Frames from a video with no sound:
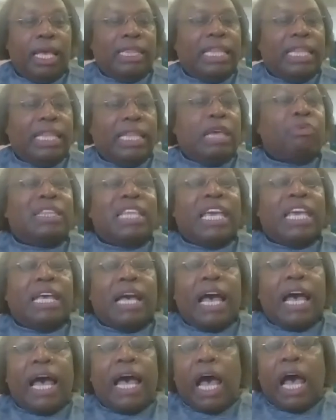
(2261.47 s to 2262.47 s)
and
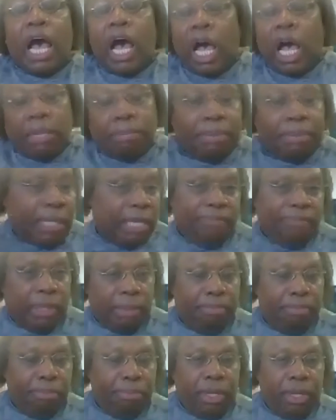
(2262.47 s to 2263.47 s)
they are
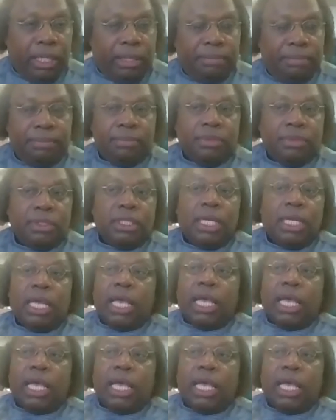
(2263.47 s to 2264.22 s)
unbelievably brilliant.